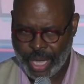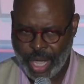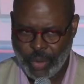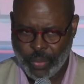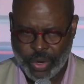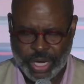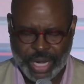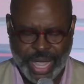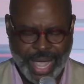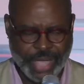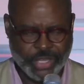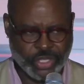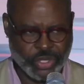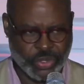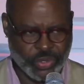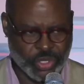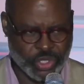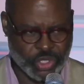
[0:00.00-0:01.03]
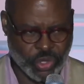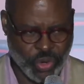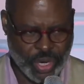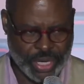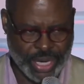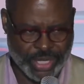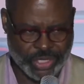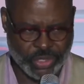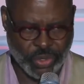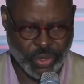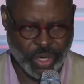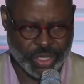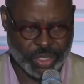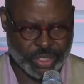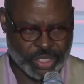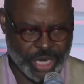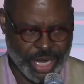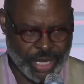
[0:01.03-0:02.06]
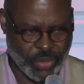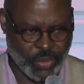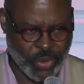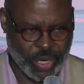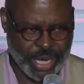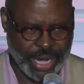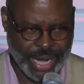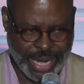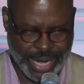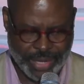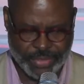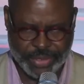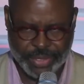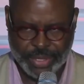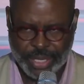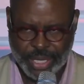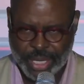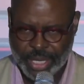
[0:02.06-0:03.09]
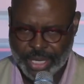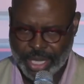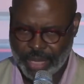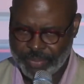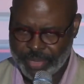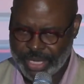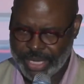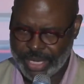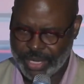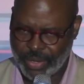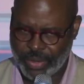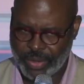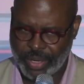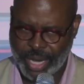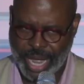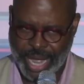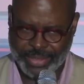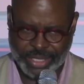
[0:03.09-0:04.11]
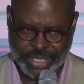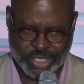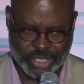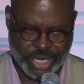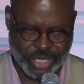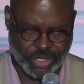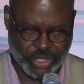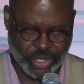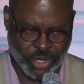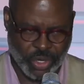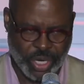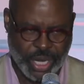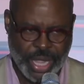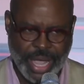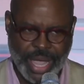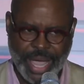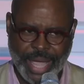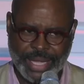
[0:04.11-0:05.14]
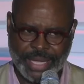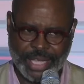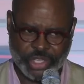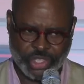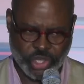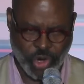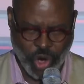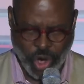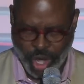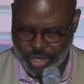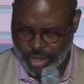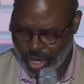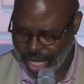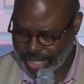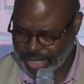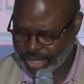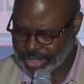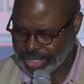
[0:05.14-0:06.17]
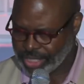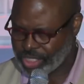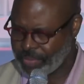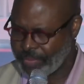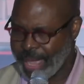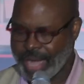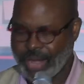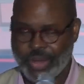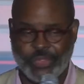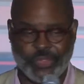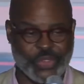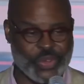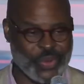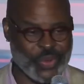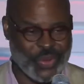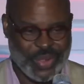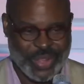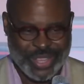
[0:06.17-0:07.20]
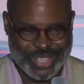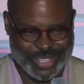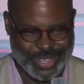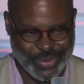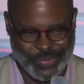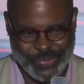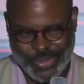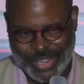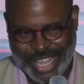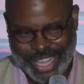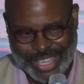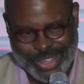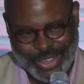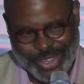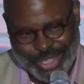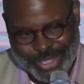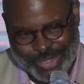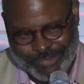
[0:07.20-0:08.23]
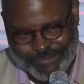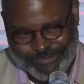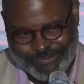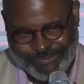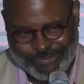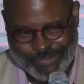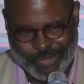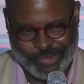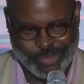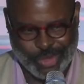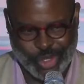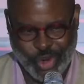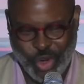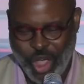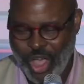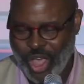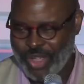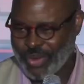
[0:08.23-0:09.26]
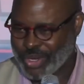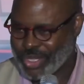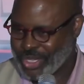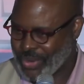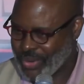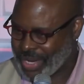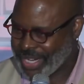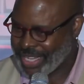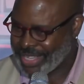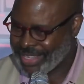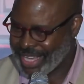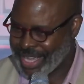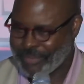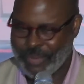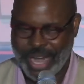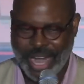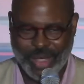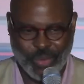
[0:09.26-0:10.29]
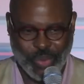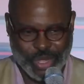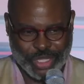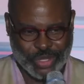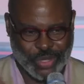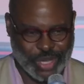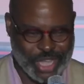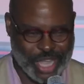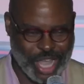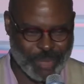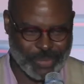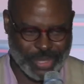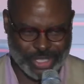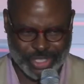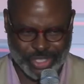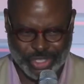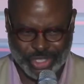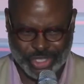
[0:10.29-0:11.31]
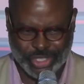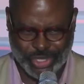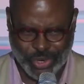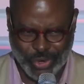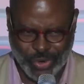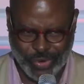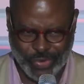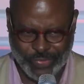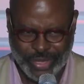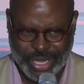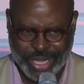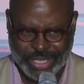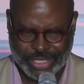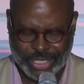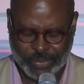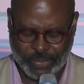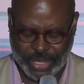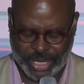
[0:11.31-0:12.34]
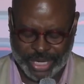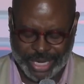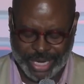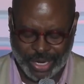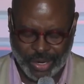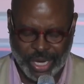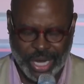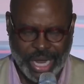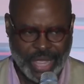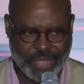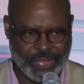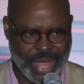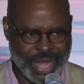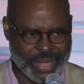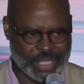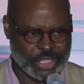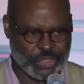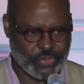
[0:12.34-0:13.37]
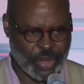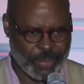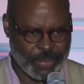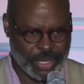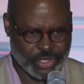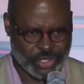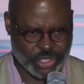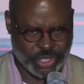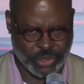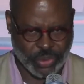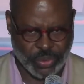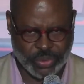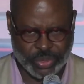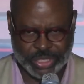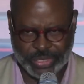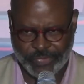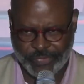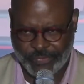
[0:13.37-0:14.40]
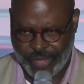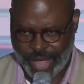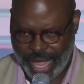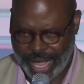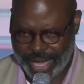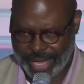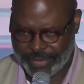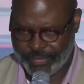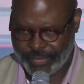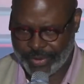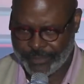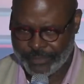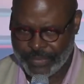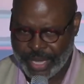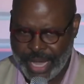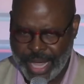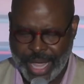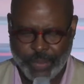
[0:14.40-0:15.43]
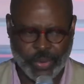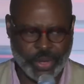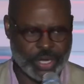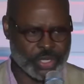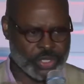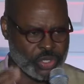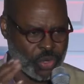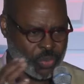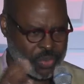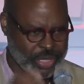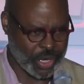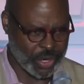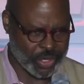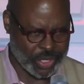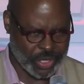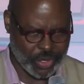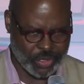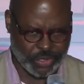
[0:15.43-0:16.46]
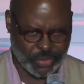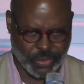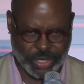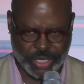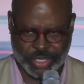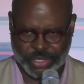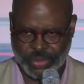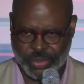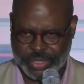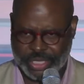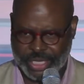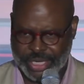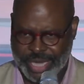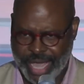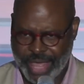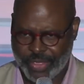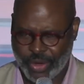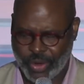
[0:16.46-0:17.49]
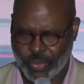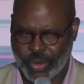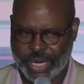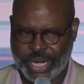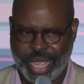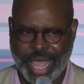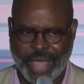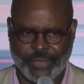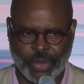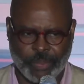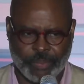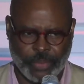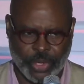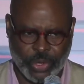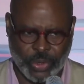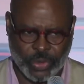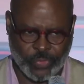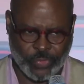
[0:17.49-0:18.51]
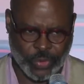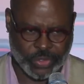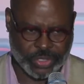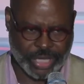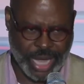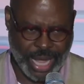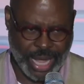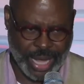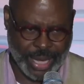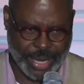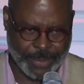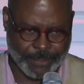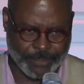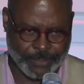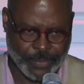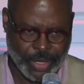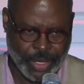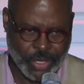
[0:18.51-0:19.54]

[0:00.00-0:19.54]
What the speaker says: We're going to ask you to join us on January 8th. Come here at the center and get your art on. It doesn't matter if you don't feel like you can draw or do anything, but I want you to come and to serve, to be here. And that is from 2 to 5. And we're going to do it with our youth. We're going to do it together. We're going to have a beautiful time.